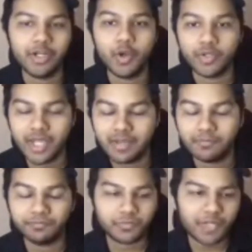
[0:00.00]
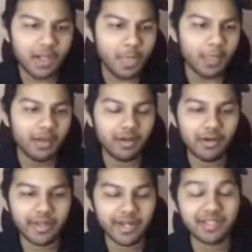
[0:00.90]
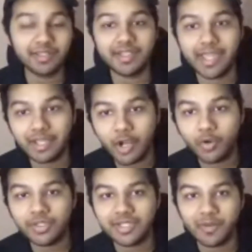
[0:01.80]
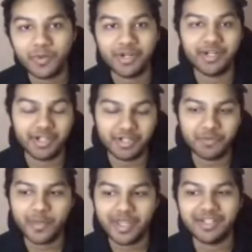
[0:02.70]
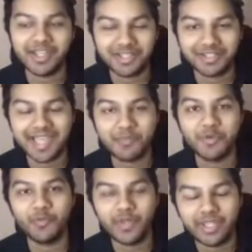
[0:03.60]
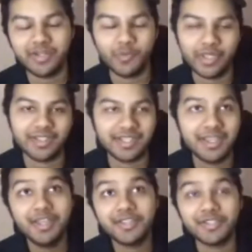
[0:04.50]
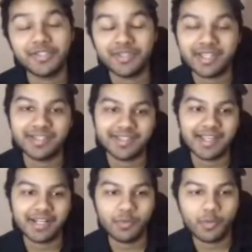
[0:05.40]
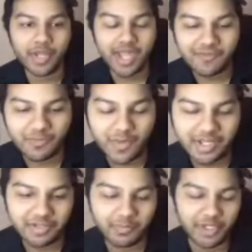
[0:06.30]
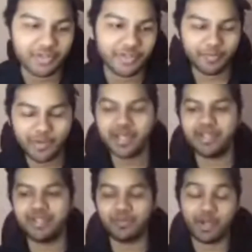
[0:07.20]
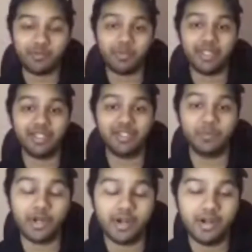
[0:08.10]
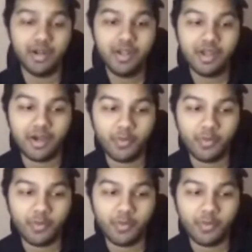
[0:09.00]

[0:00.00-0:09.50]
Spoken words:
in no time. And as the saying goes, that we are here to make decades happen in weeks. So that's exactly what we have in mind, because Dubai is one place where